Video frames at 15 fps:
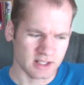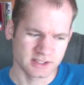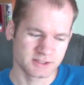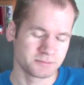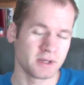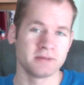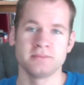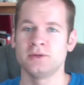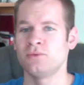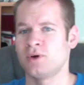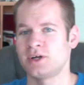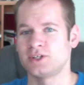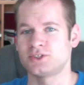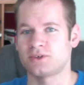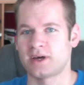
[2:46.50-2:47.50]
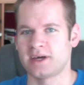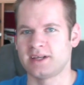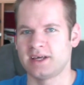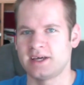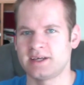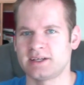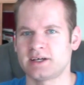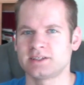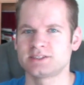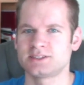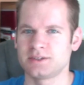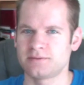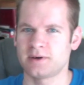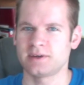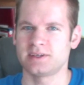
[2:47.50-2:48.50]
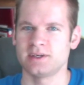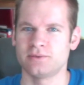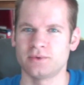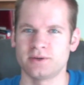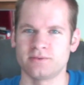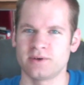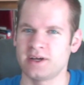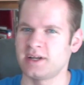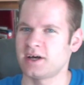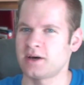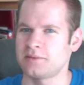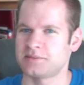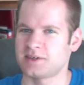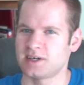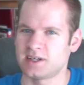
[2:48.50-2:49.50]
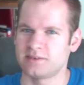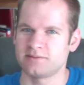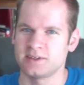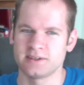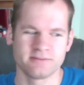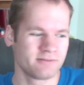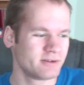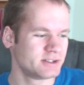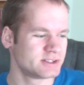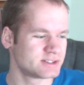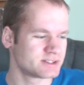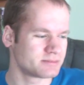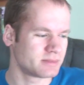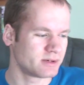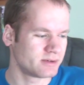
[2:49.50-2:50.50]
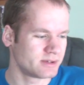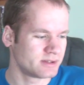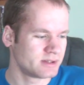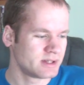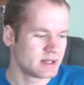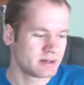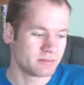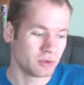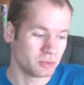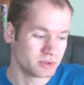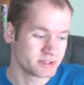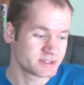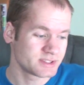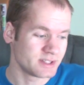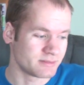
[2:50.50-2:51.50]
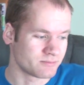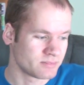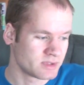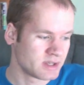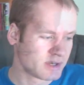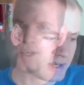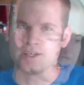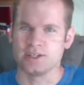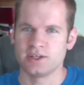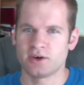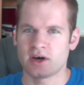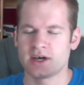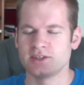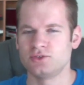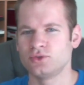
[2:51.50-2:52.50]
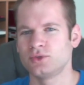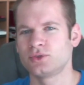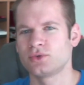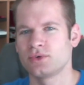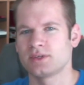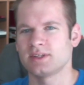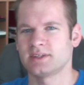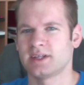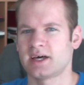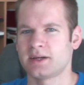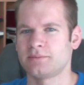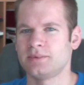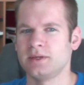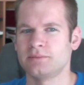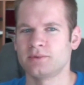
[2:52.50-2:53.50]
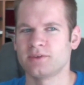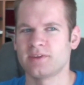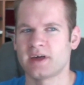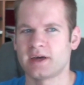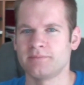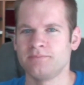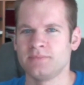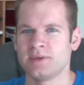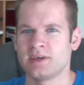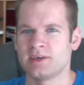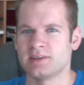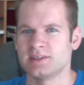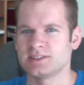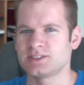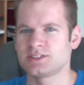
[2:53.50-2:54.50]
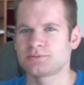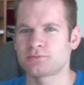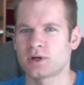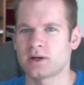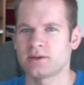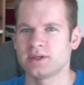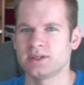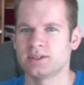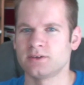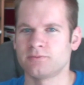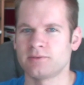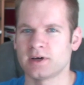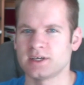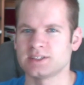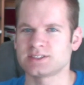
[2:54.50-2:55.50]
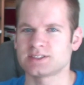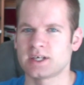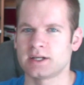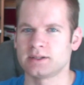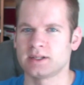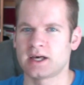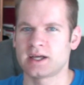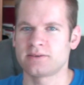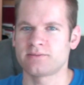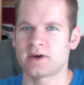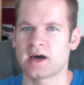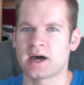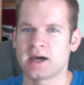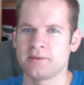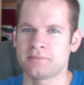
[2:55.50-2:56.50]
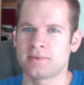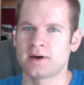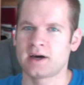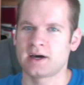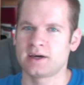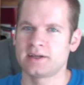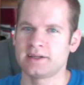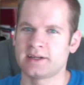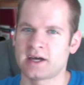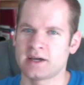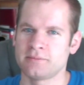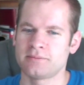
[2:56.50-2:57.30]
It's made me want to try it, and I'll see if I get one. Right now I'm kind of on the fringes about it, but we'll see. You know, I do agree with a lot of people that this is probably a device that a lot of iPod and